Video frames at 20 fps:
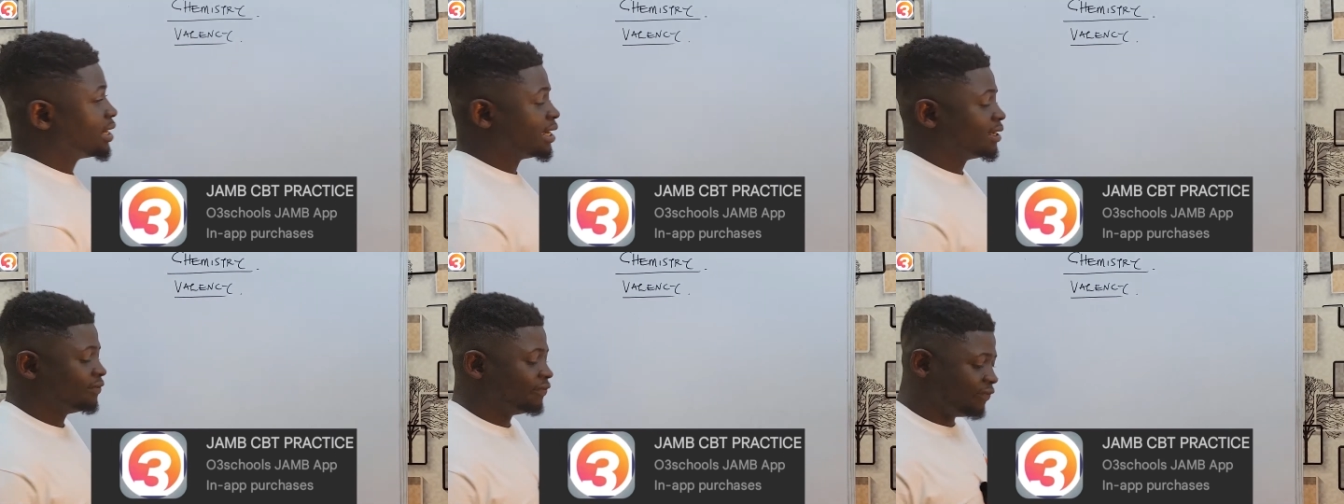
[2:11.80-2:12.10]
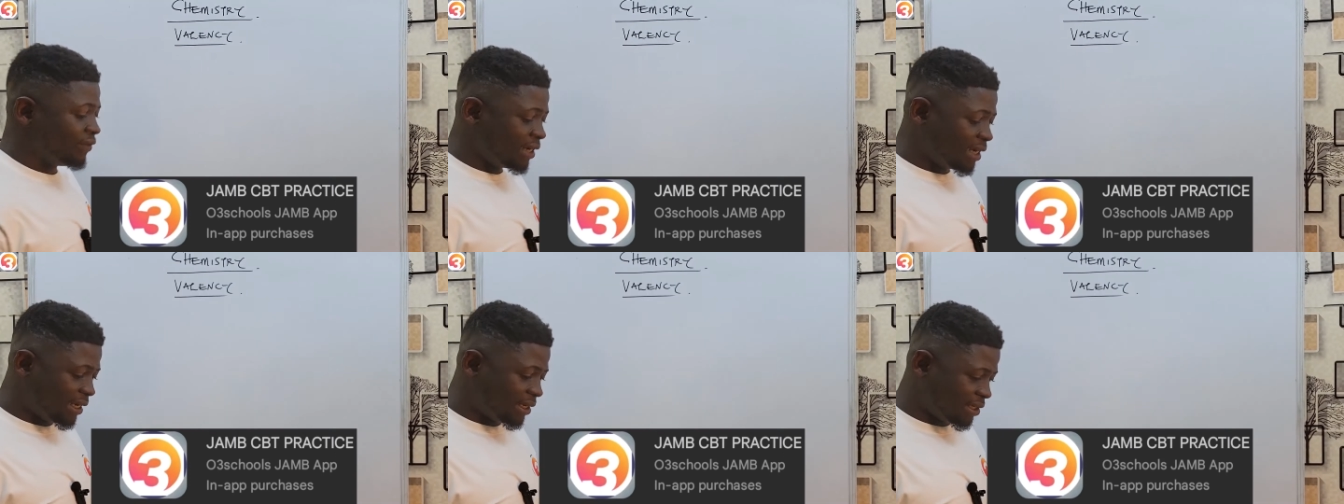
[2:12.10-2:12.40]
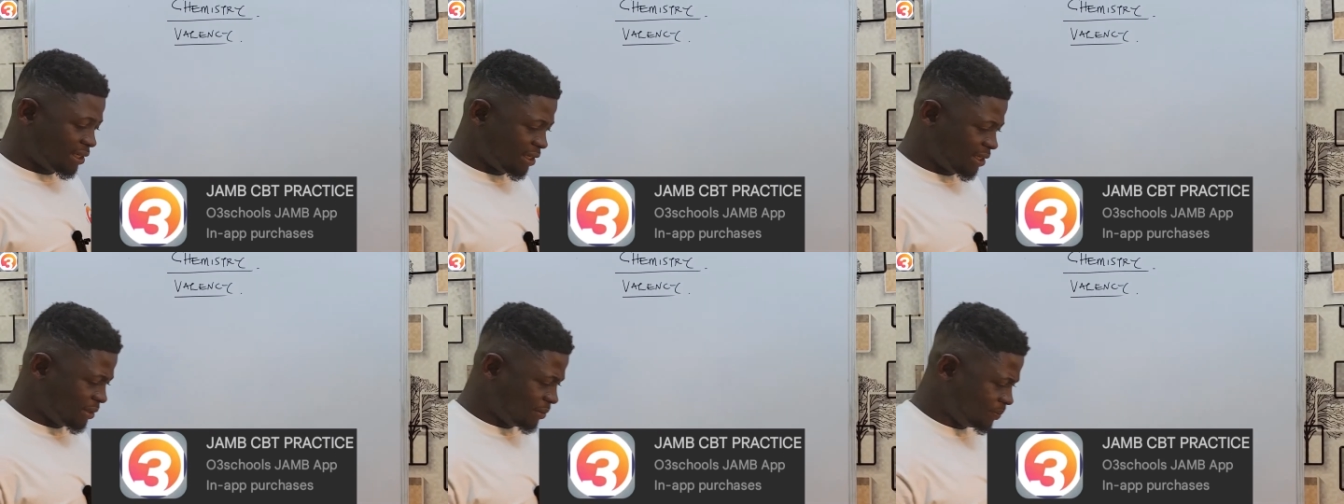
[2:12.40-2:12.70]
at
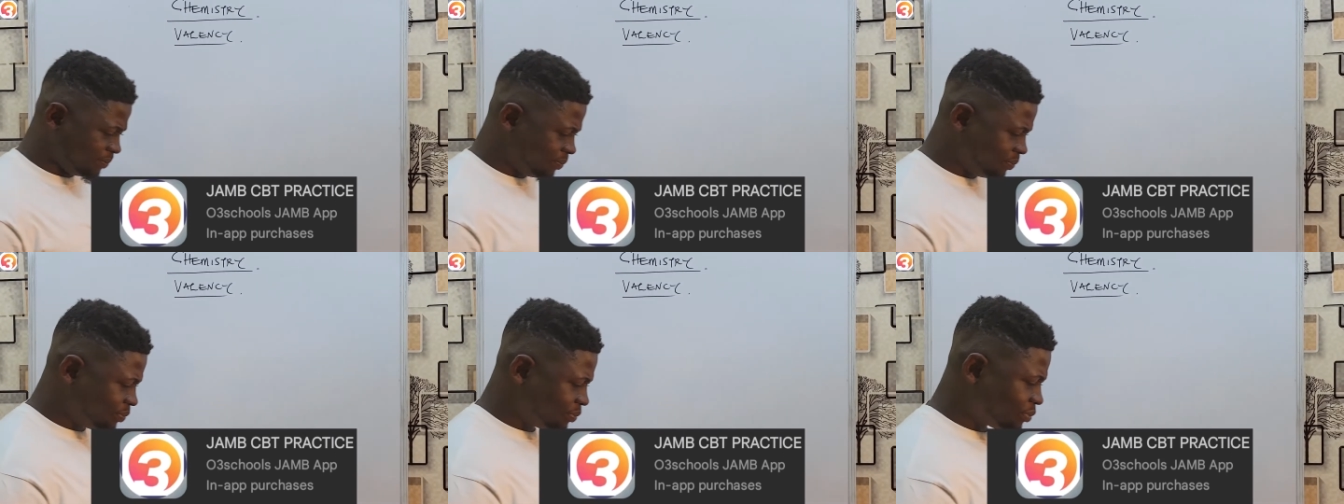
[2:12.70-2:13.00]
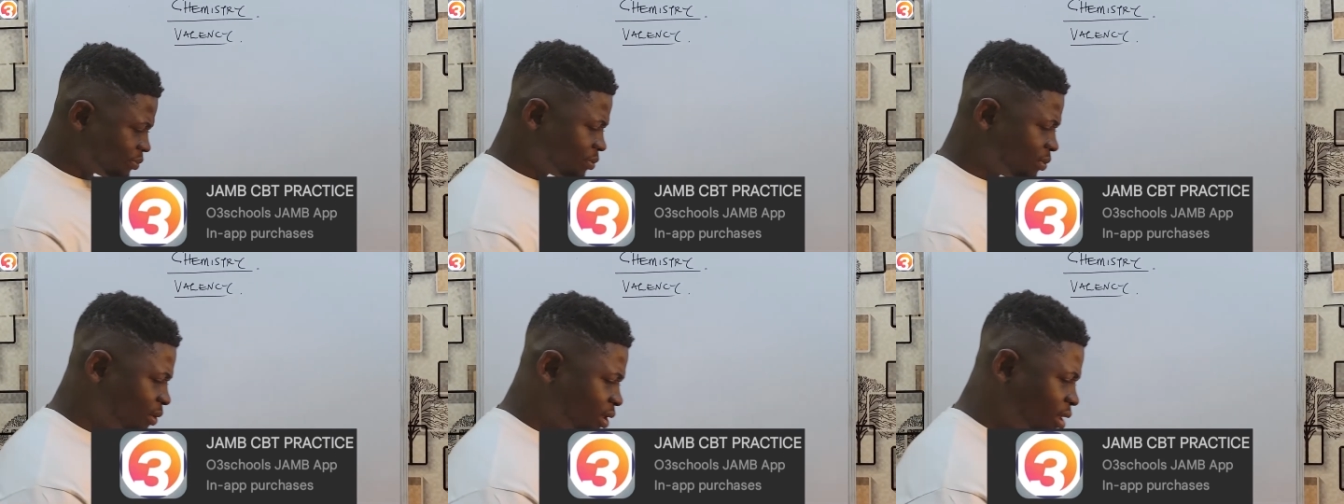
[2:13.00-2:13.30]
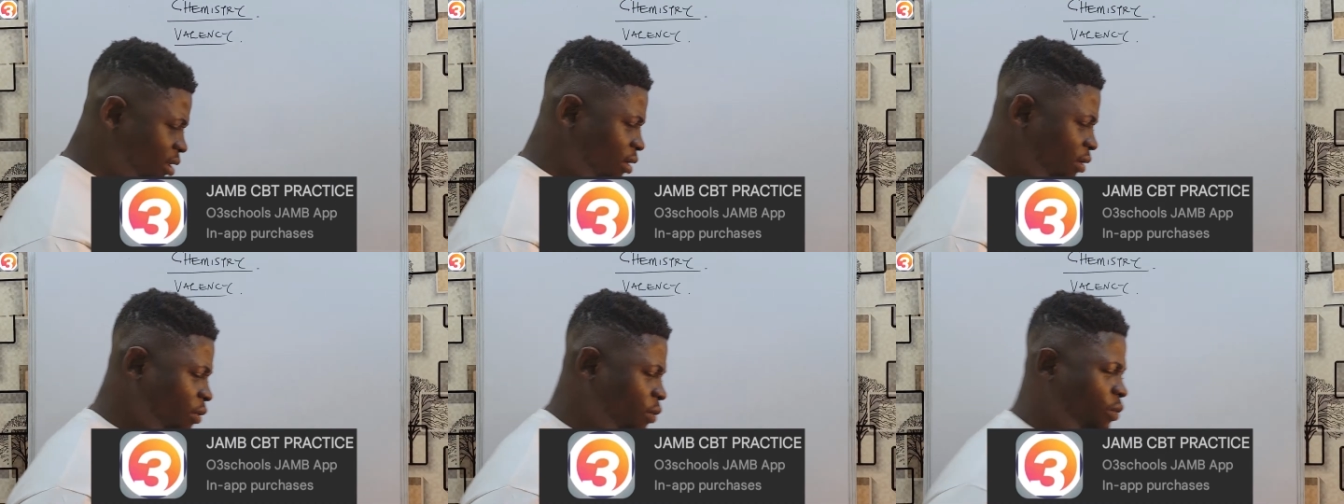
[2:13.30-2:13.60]
valency.
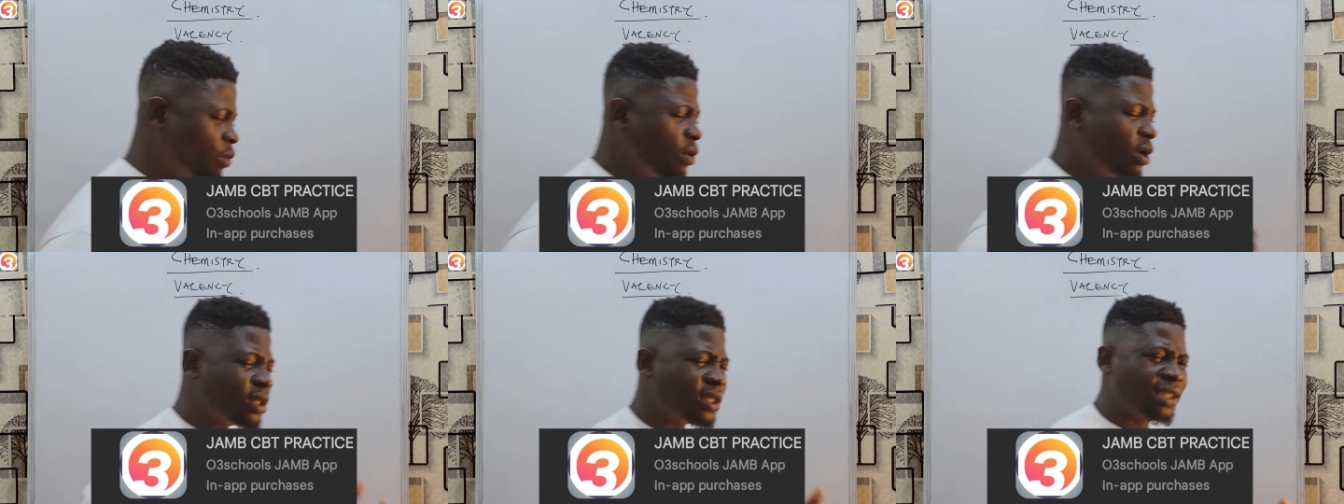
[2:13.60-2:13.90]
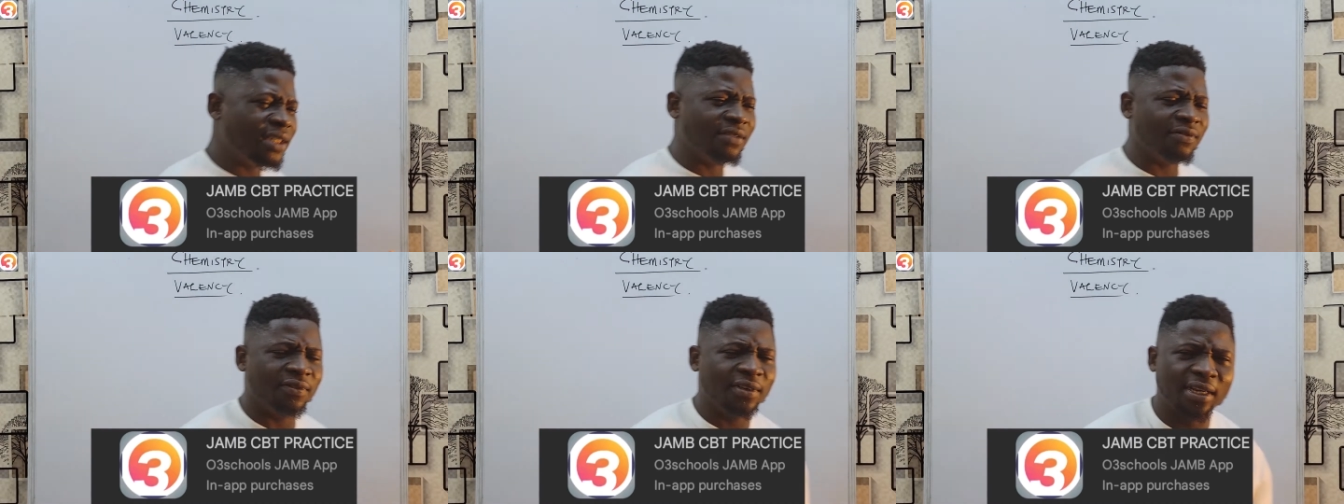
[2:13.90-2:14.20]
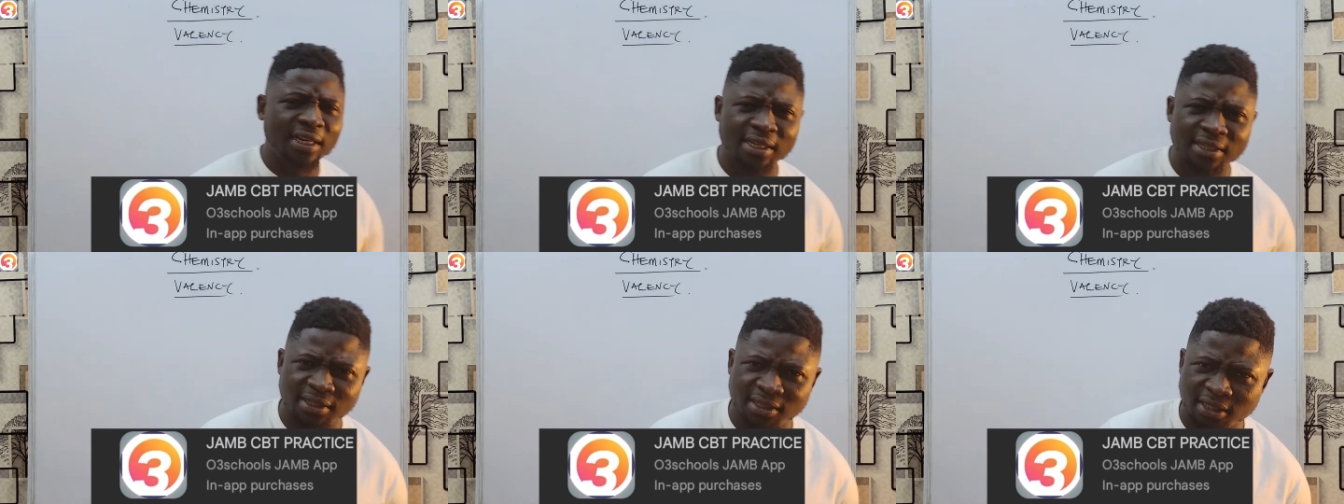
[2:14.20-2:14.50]
What is
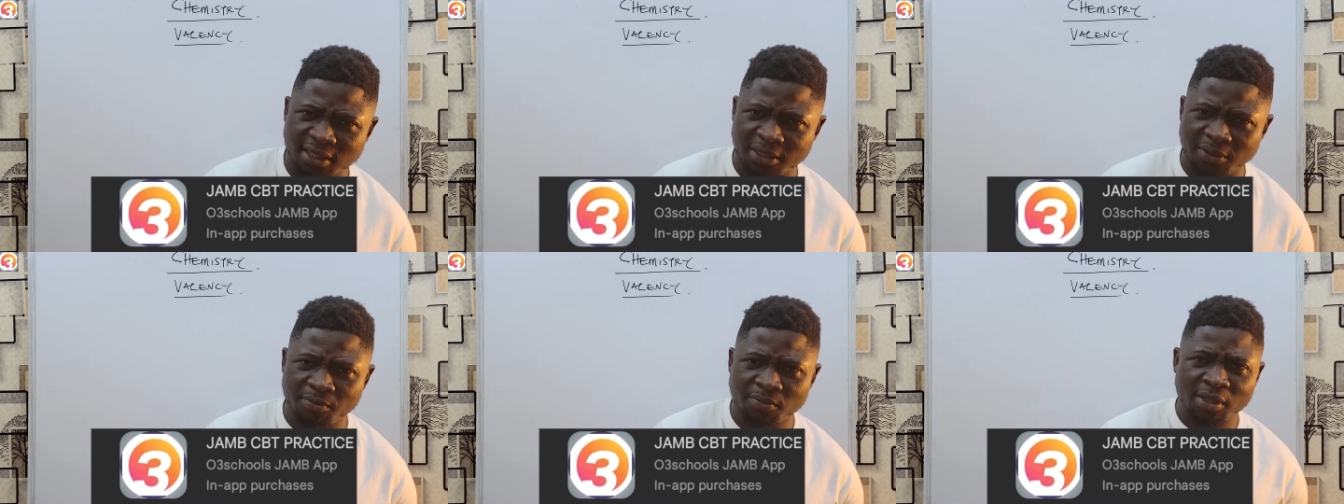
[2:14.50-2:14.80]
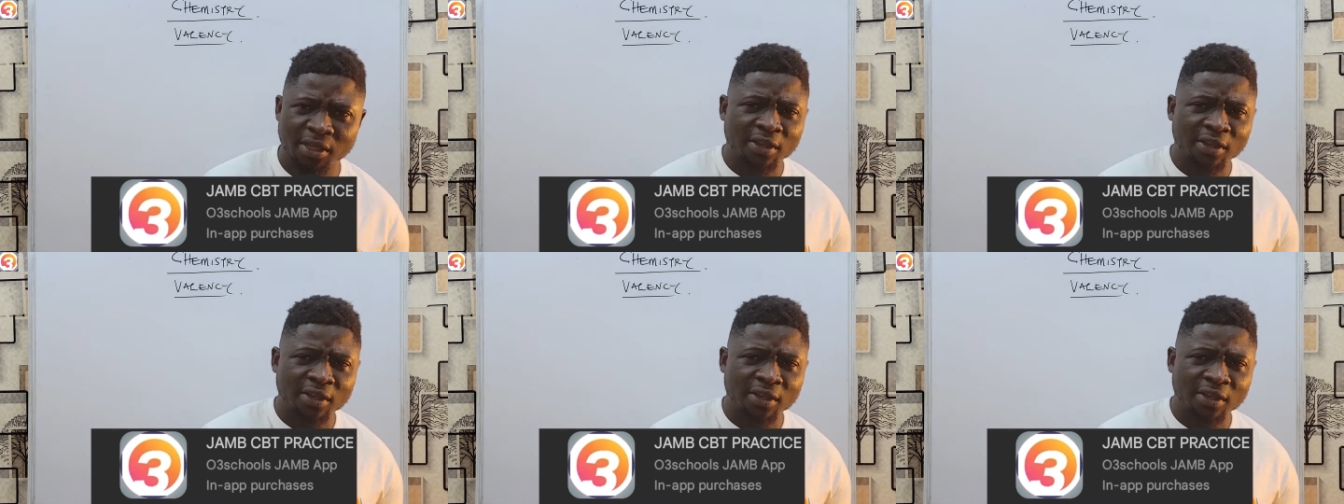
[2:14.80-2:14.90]
valency?